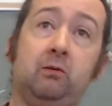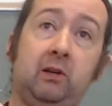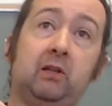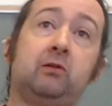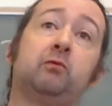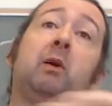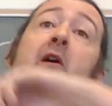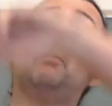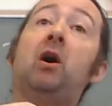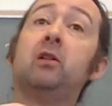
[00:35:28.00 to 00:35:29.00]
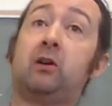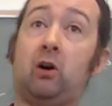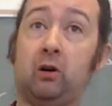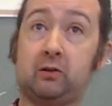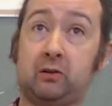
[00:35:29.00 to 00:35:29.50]
way. So parabolic
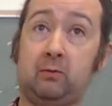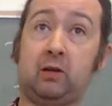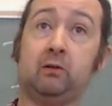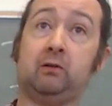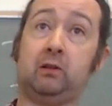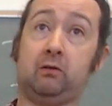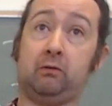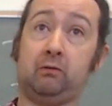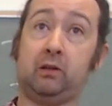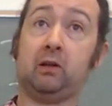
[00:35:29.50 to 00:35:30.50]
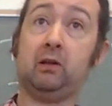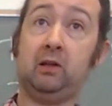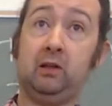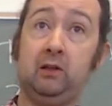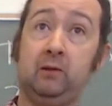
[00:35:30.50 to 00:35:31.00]
arcs come out that go through there.
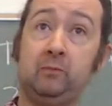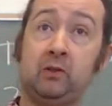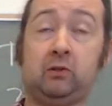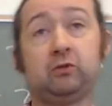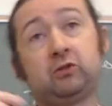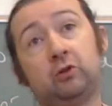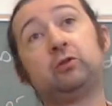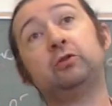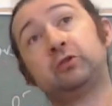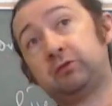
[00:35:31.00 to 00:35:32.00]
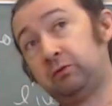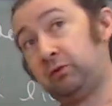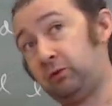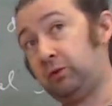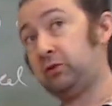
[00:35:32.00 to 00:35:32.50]
So circles through
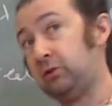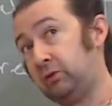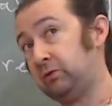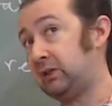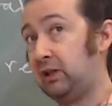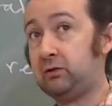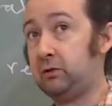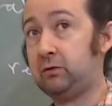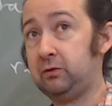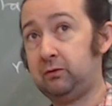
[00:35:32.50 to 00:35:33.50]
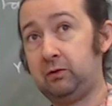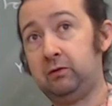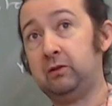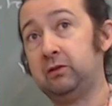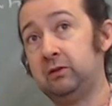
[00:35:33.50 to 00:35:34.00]
the origin don't stay circles through the
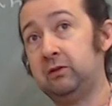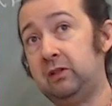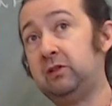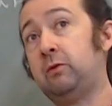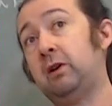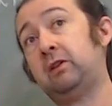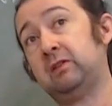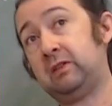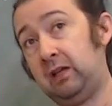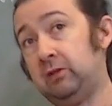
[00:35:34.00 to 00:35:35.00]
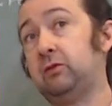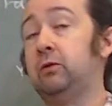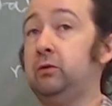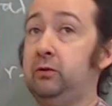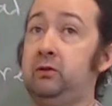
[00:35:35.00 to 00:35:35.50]
origin. Z squared doesn't take
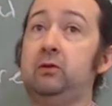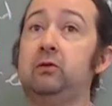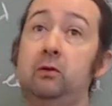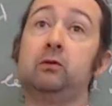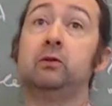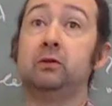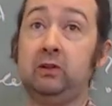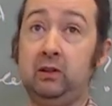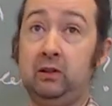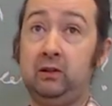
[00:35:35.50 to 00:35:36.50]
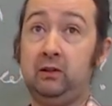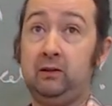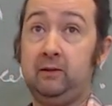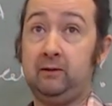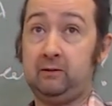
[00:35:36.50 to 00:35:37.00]
circles to circles.
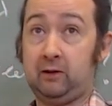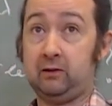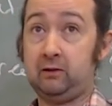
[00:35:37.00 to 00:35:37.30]
Right?